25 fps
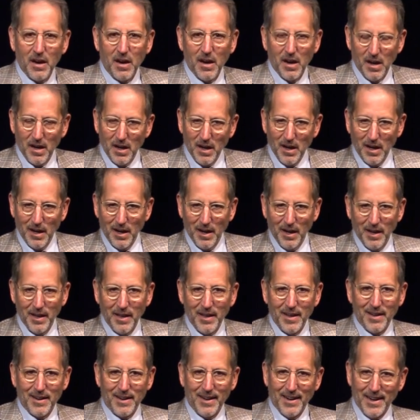Uh,
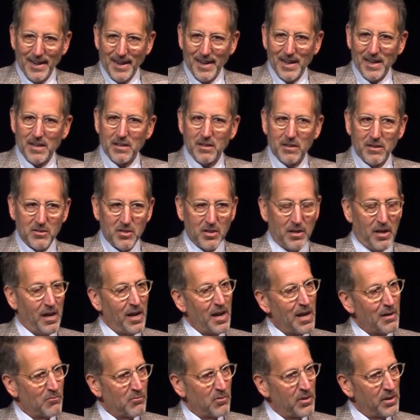
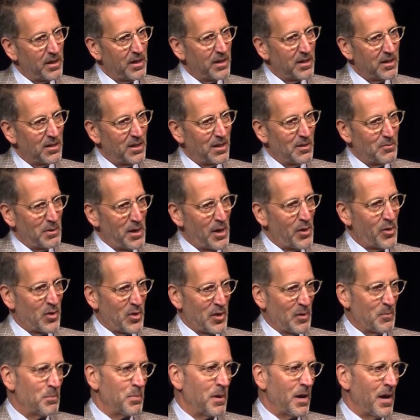today I'm really going to talk about
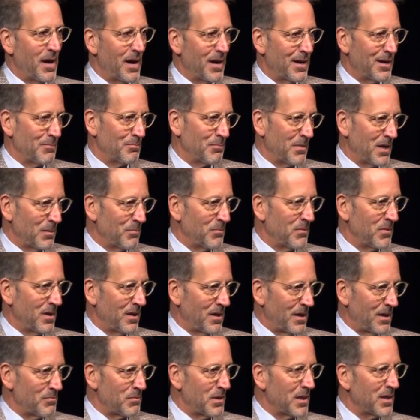the bottom. I'm,
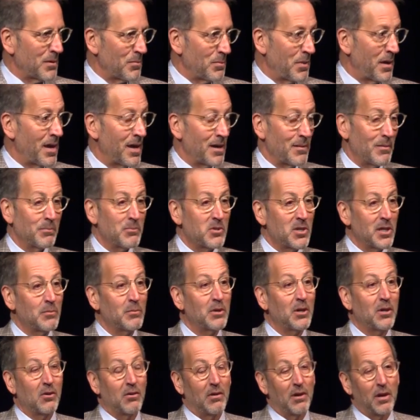the, I'm on the bottom. I'm talking
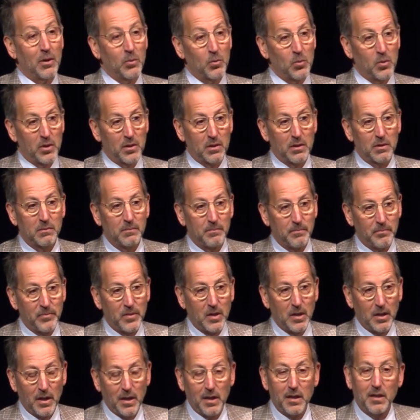about groundwater.
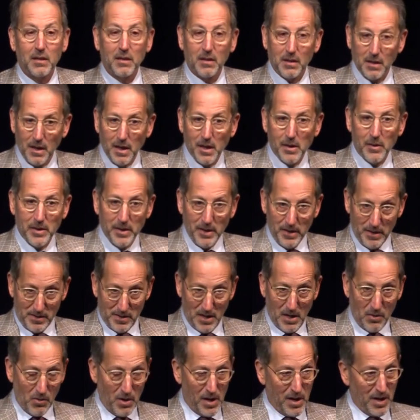Okay. Now it's
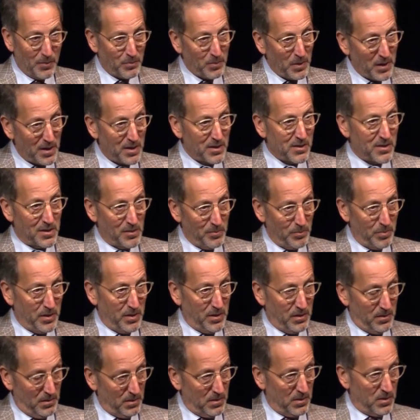ironic because I'll
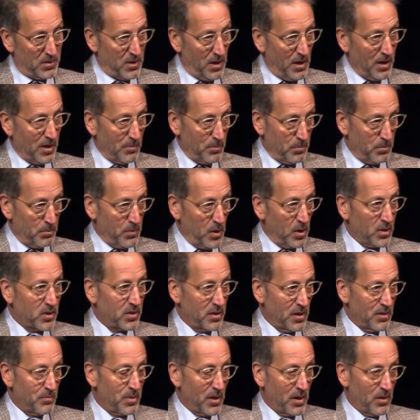be talking
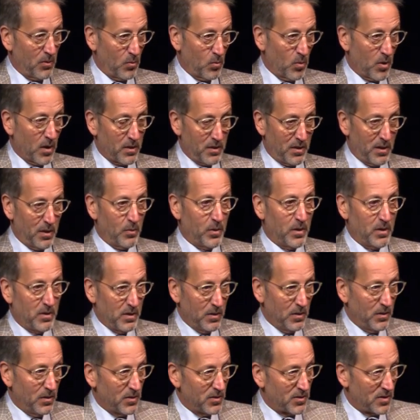mostly about work that we do
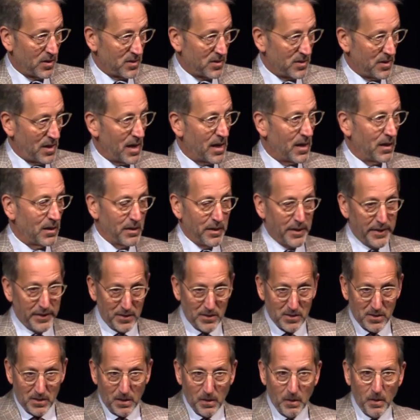using
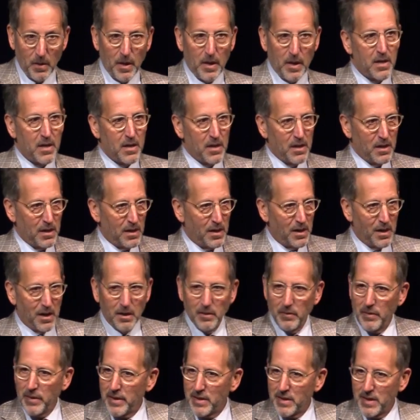satellites. So,
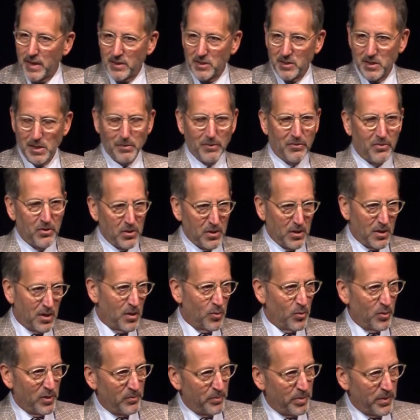uh, as some of you know,
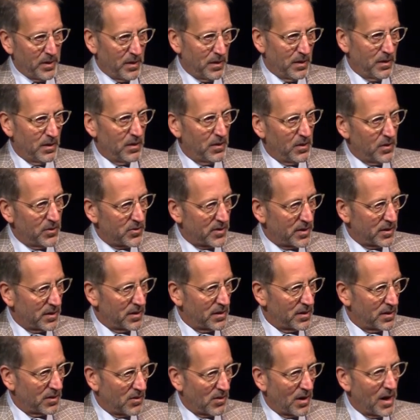we've been using
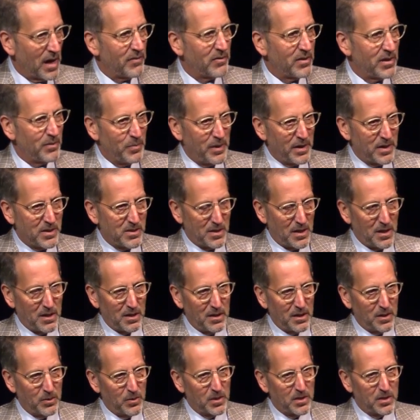a gravity-based
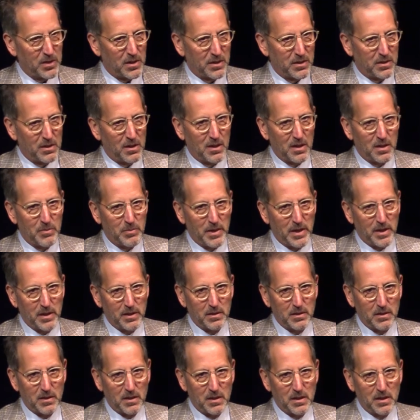satellite, which I'll talk about
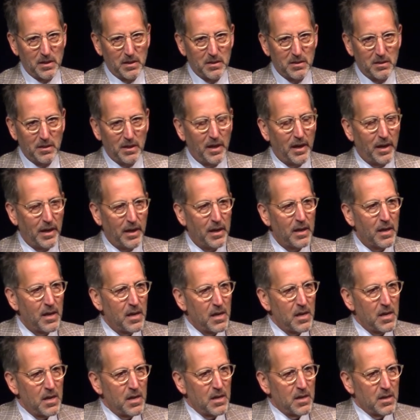uh, today
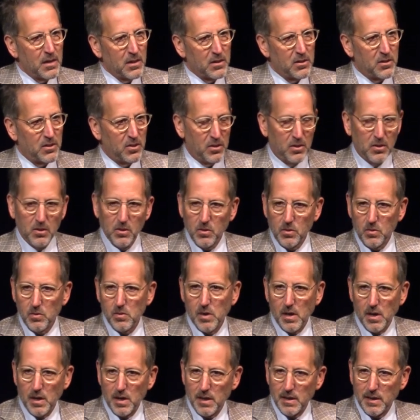
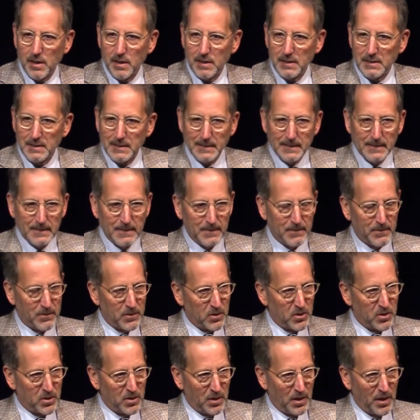to, uh,
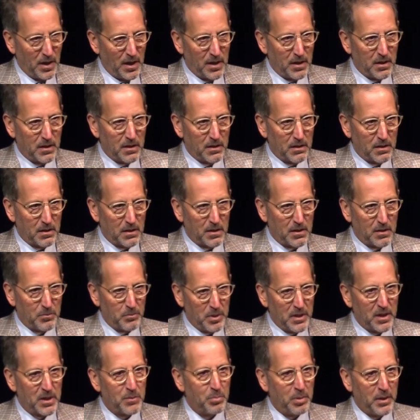to get a, a,
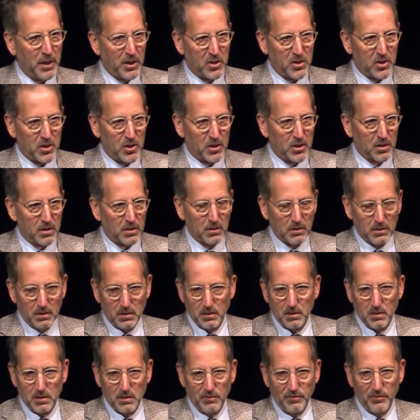big picture
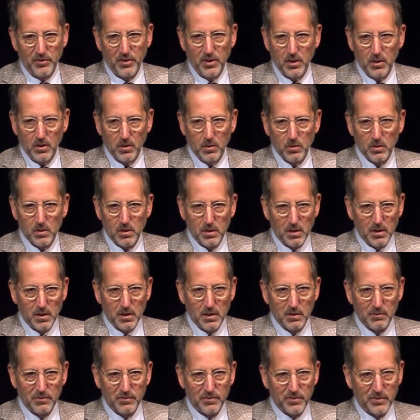view
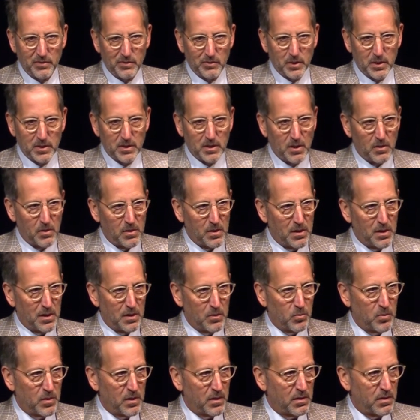of what's going
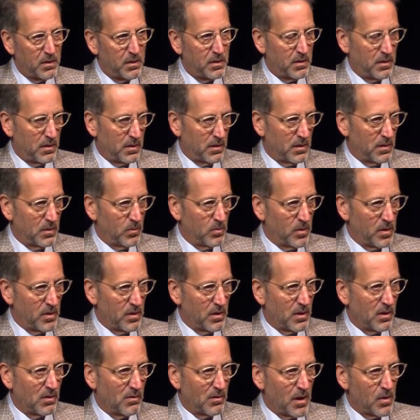on with, uh, with
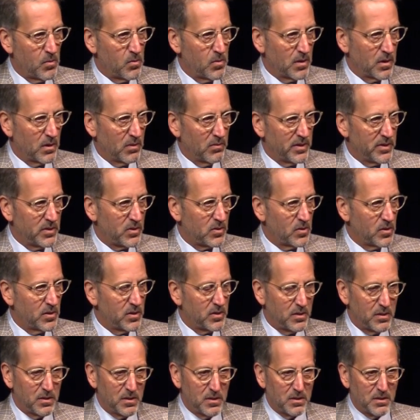our groundwater
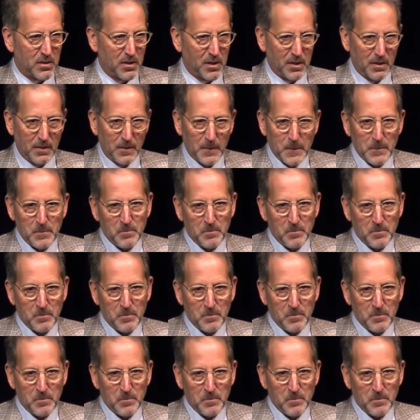resources and